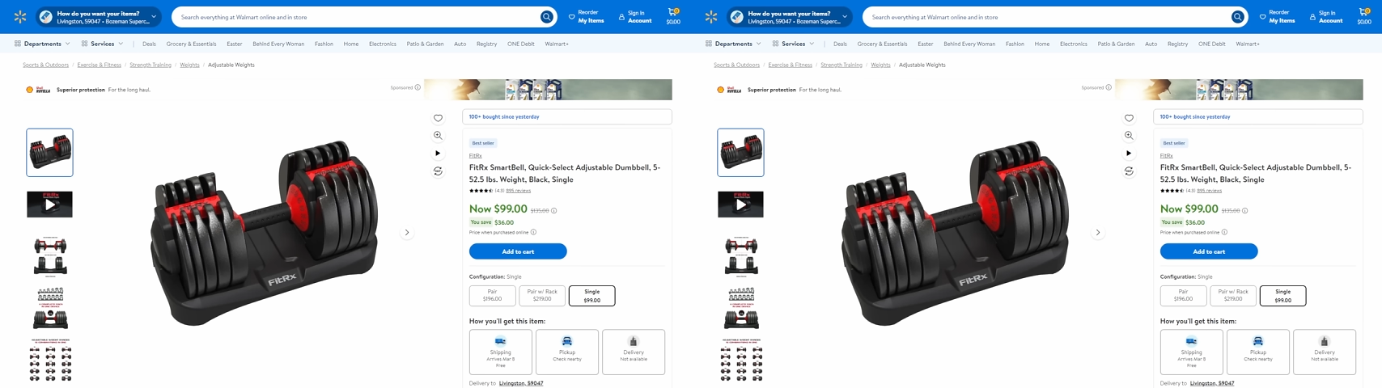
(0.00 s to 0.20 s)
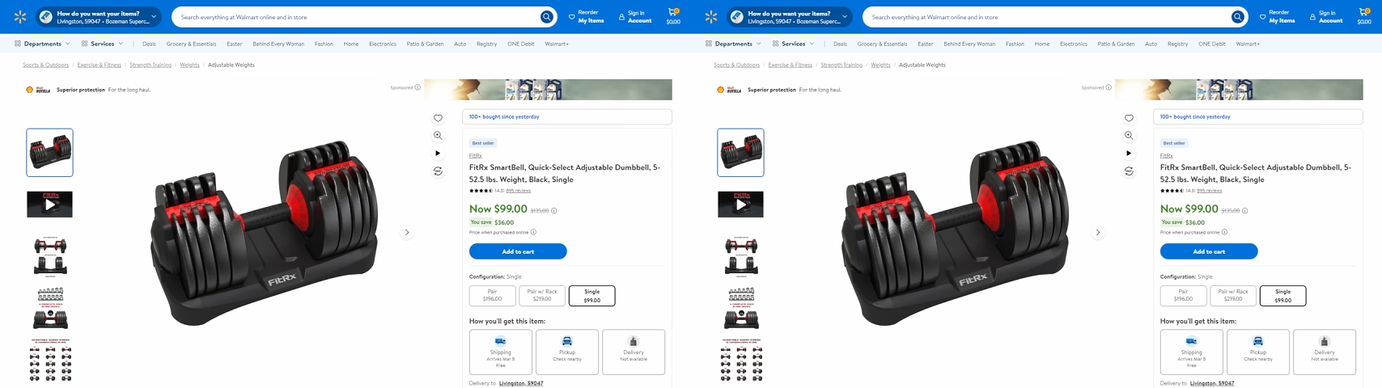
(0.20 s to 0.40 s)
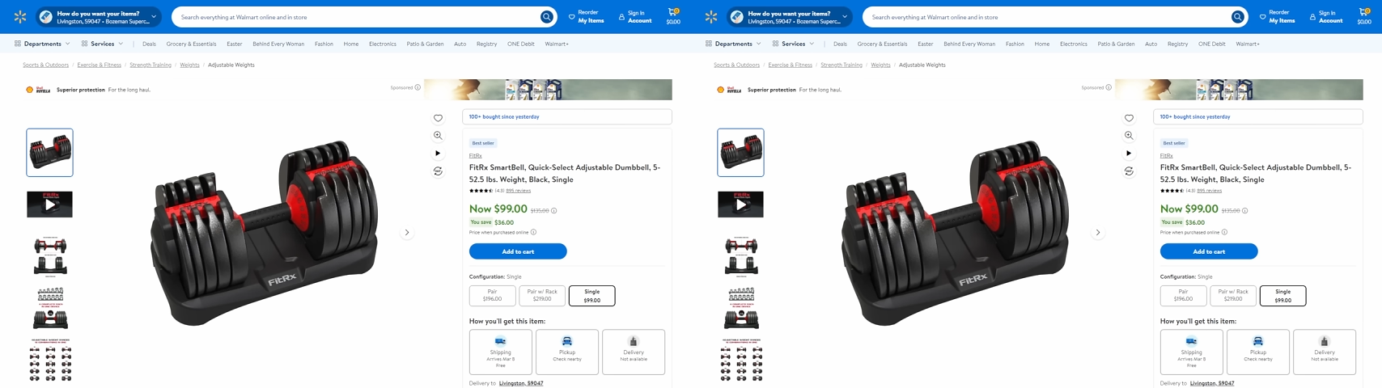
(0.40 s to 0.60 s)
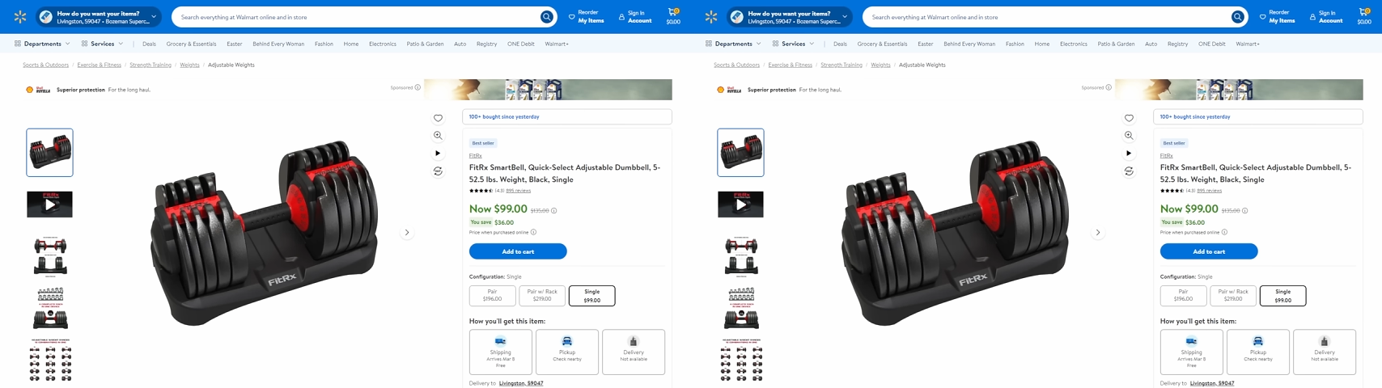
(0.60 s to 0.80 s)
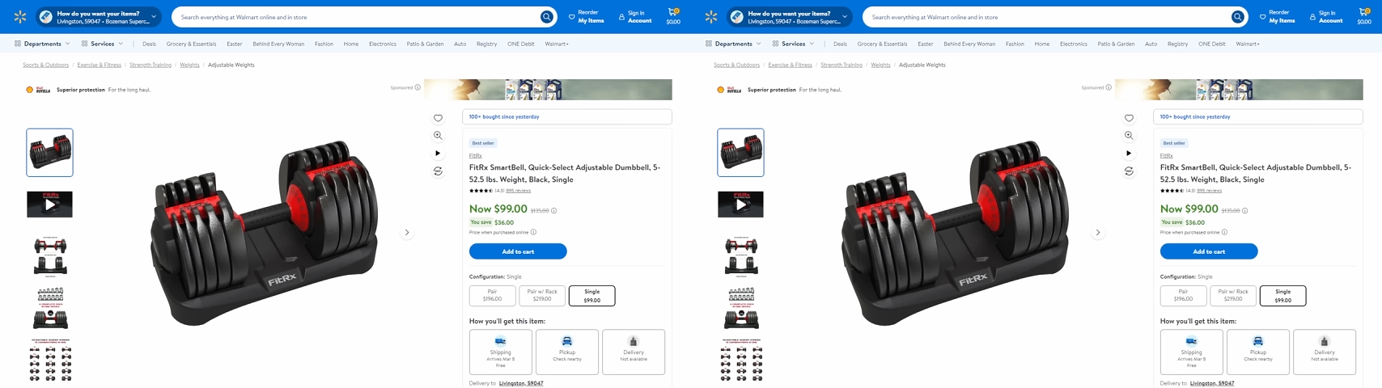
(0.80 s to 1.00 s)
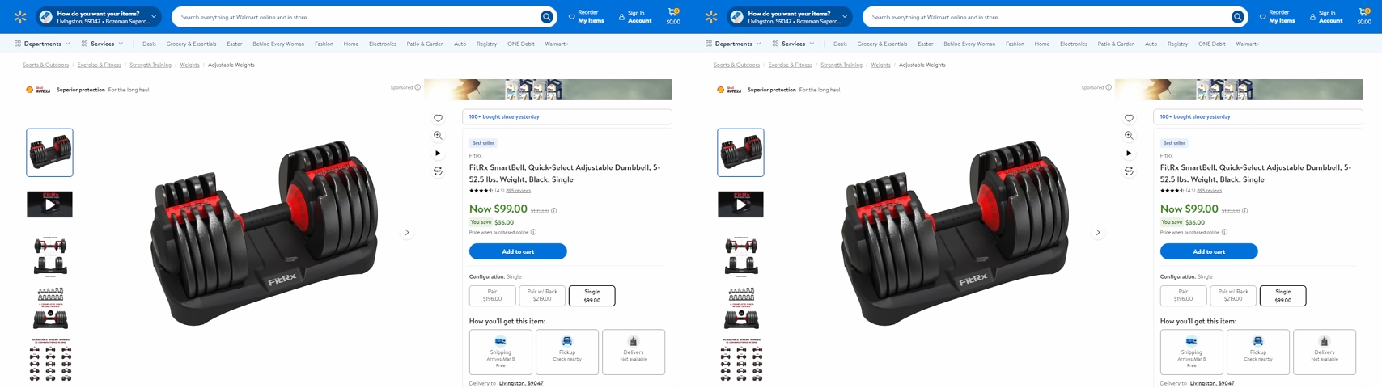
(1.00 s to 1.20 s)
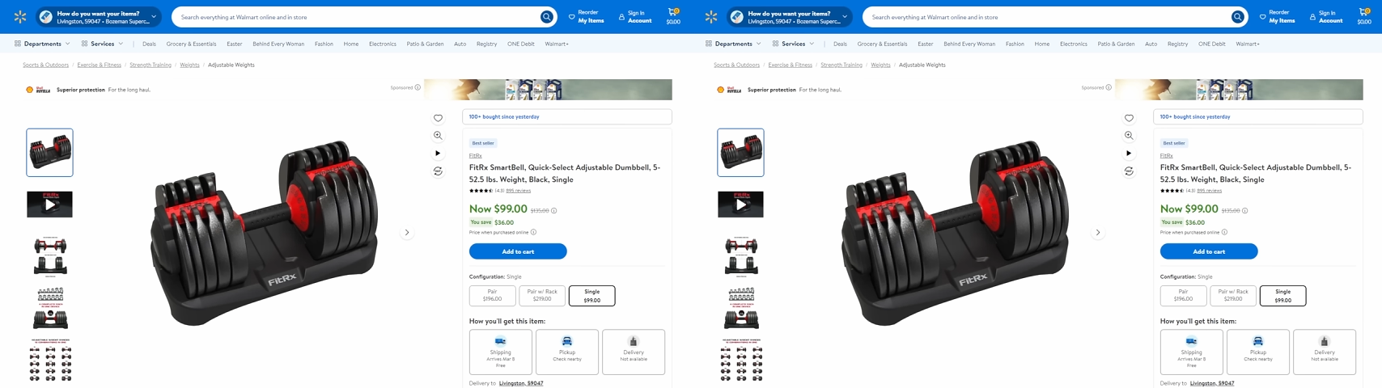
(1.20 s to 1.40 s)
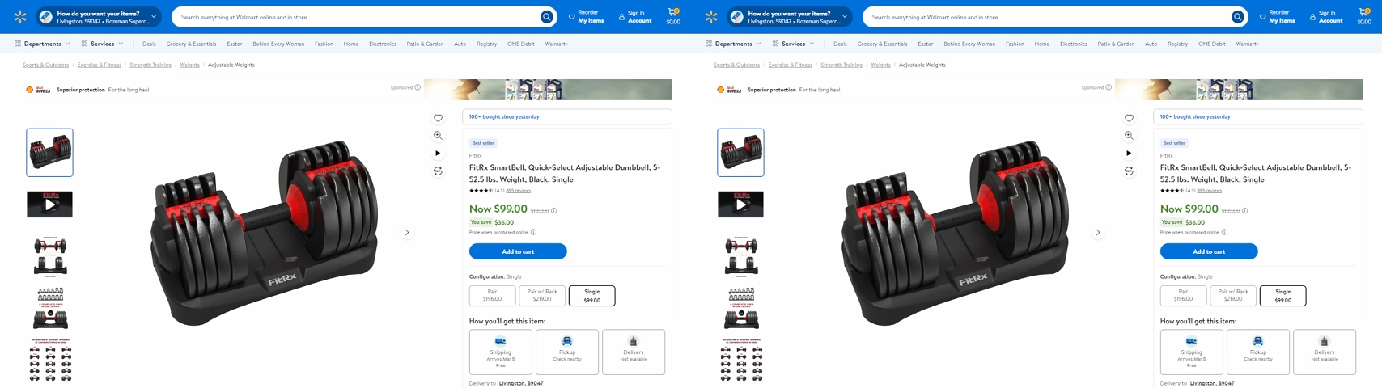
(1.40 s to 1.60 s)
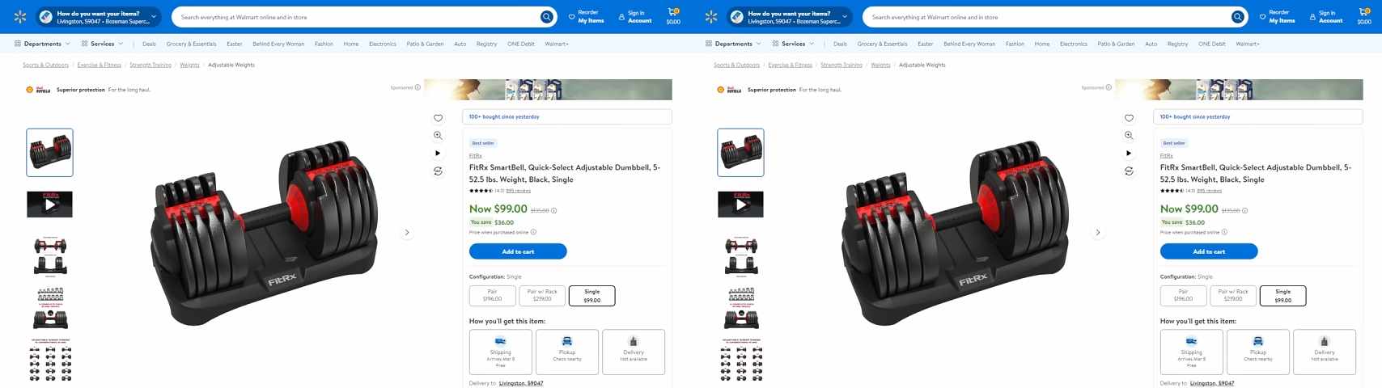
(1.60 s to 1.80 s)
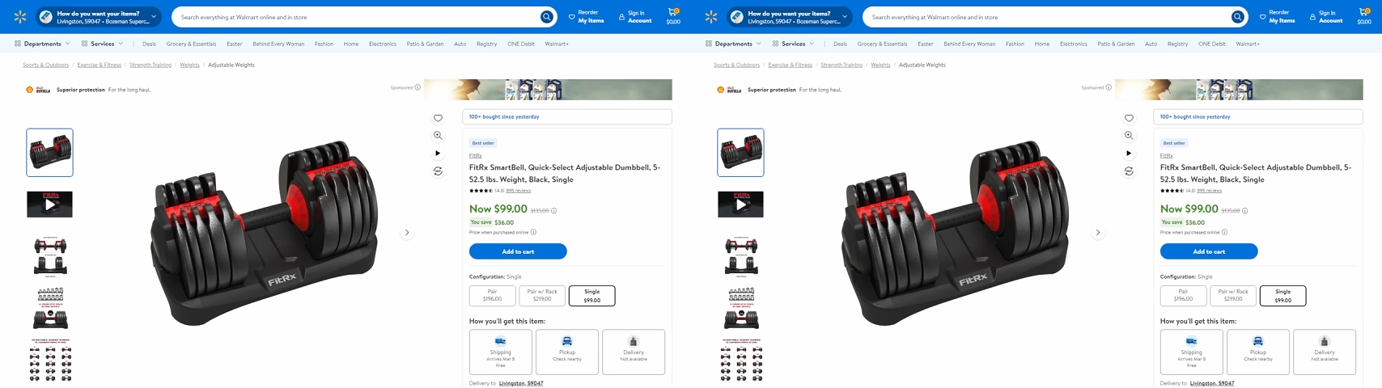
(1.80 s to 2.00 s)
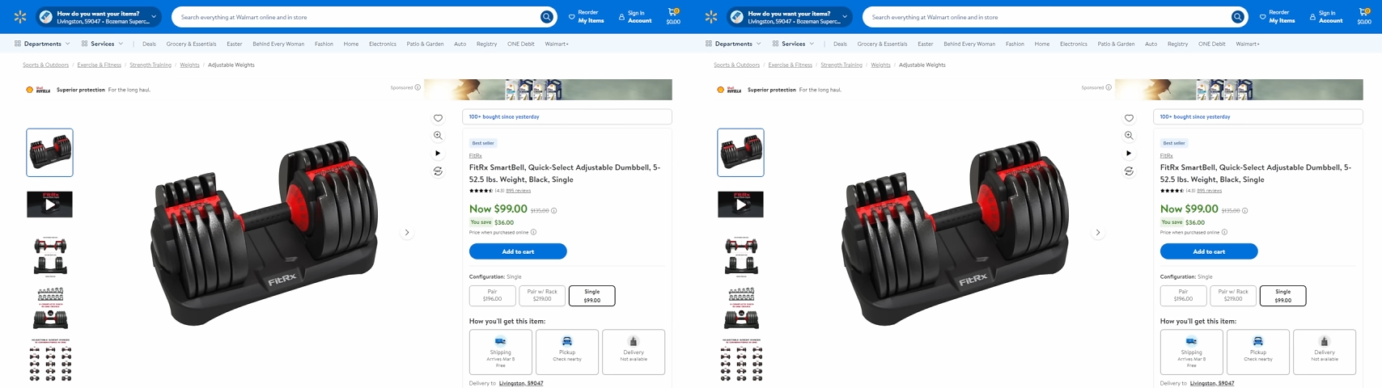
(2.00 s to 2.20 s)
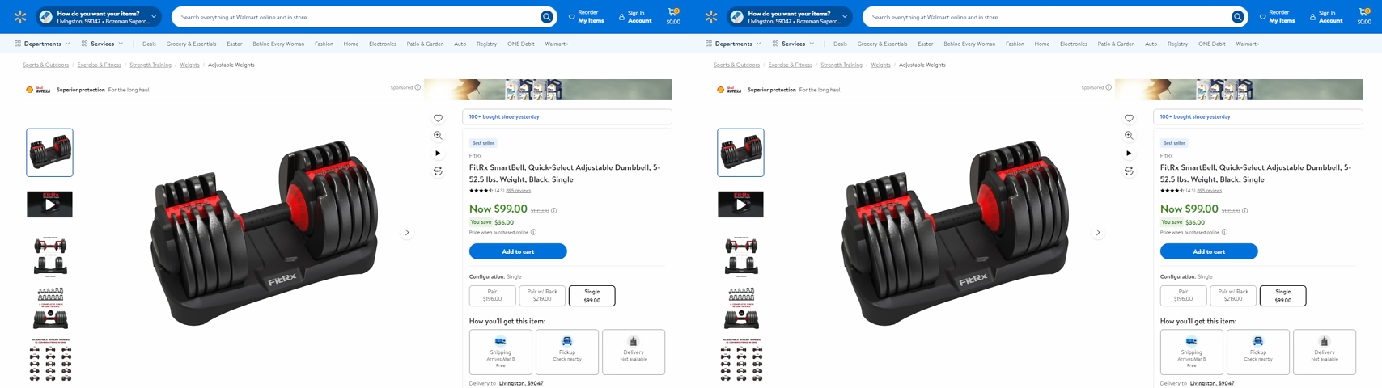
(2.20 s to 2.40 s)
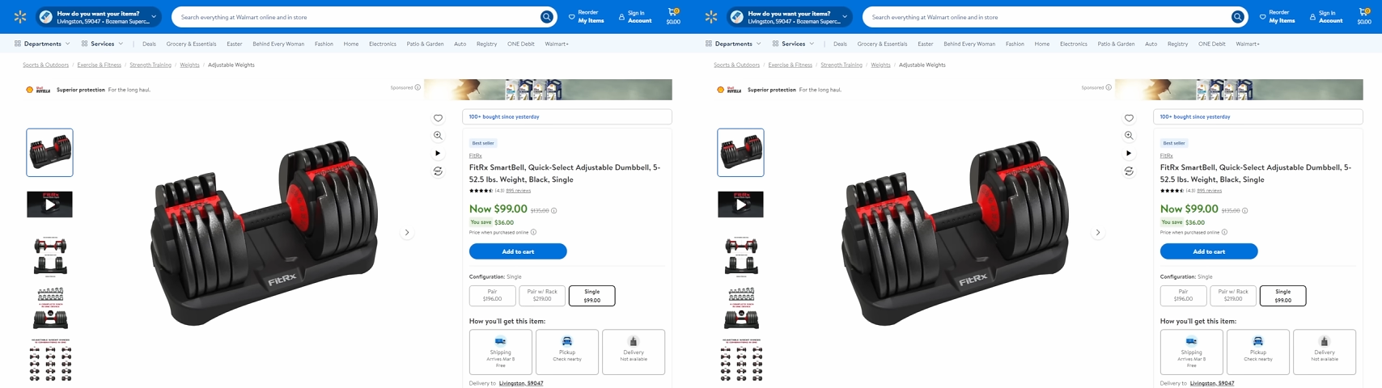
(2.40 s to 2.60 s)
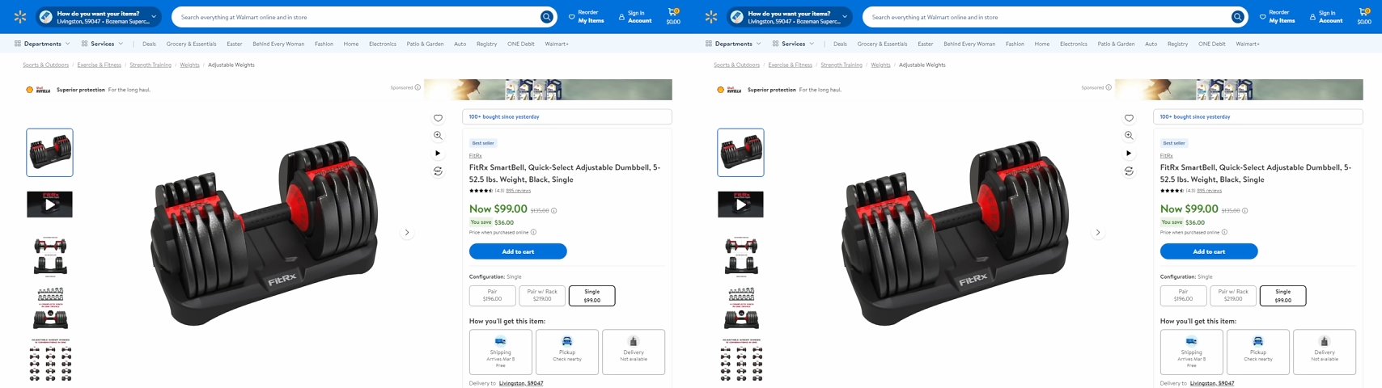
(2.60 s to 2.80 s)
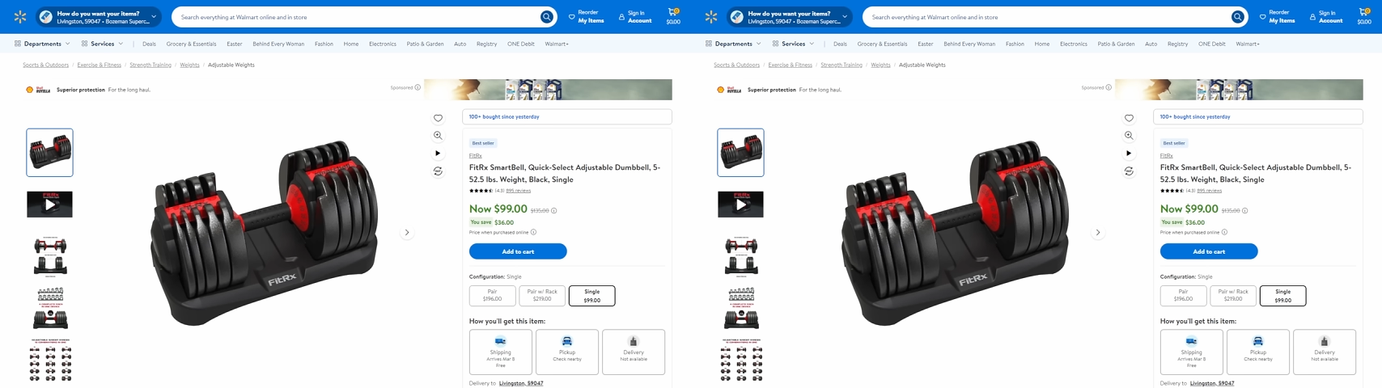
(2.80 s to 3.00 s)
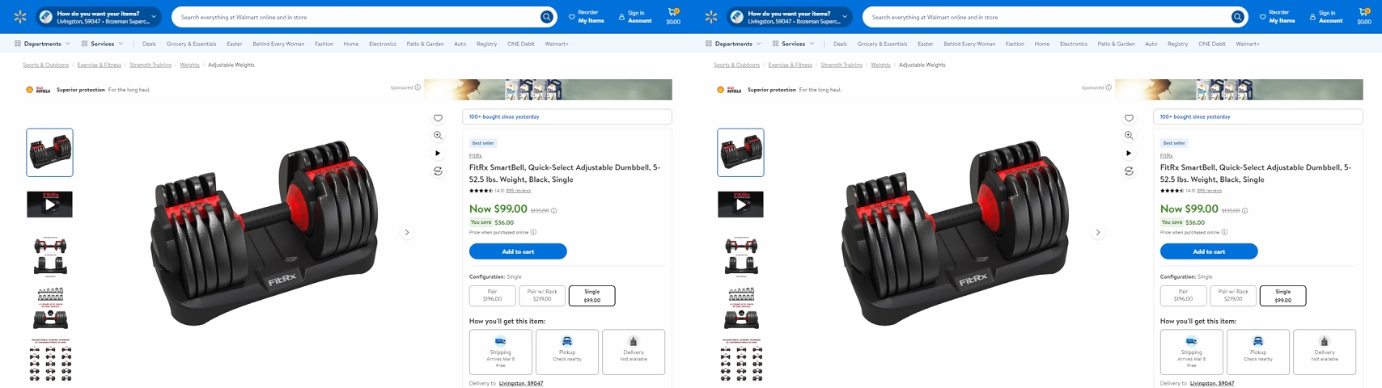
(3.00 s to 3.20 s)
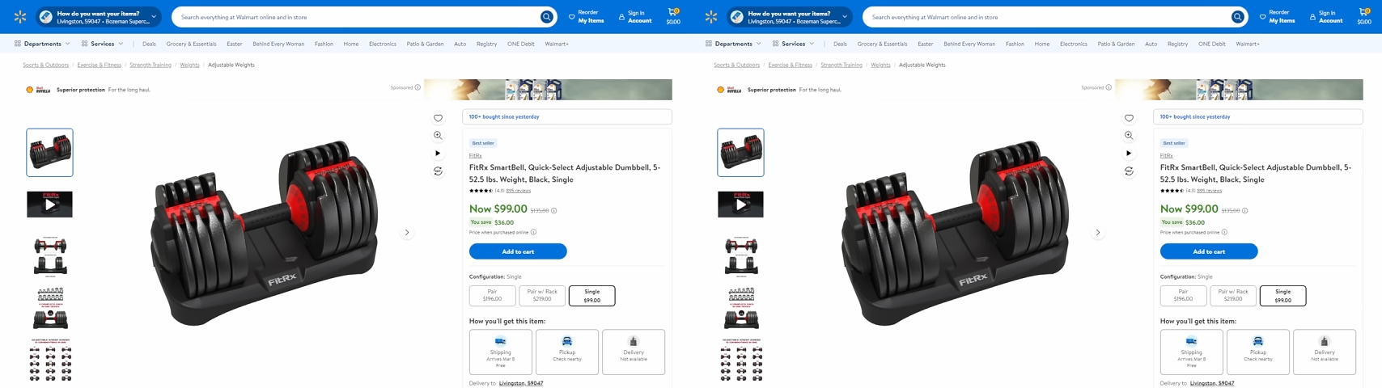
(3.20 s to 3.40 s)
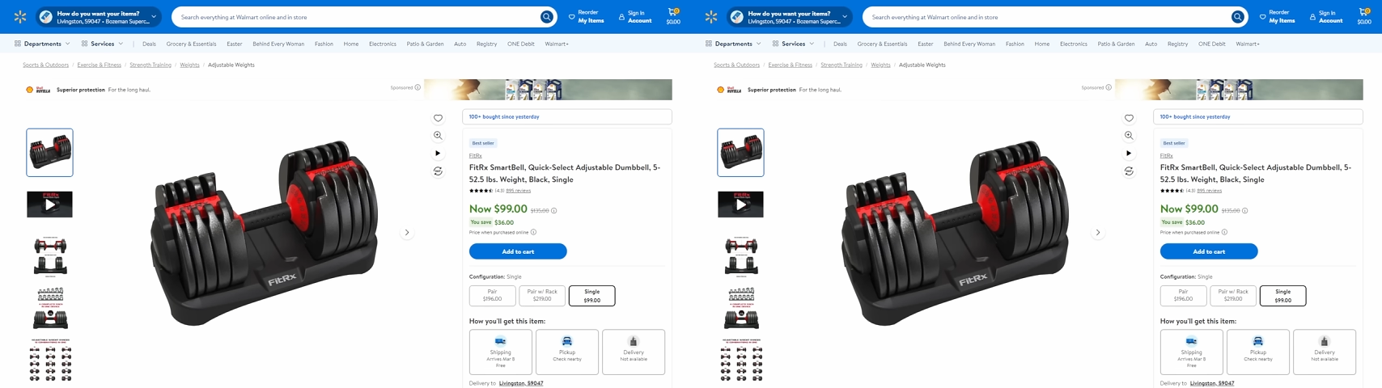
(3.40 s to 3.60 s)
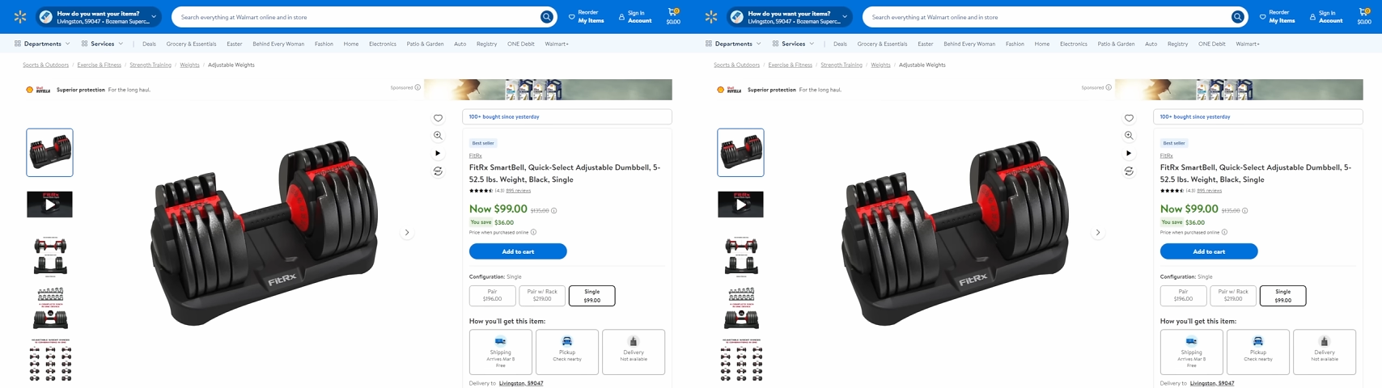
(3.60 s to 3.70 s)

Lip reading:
(no speaker visible)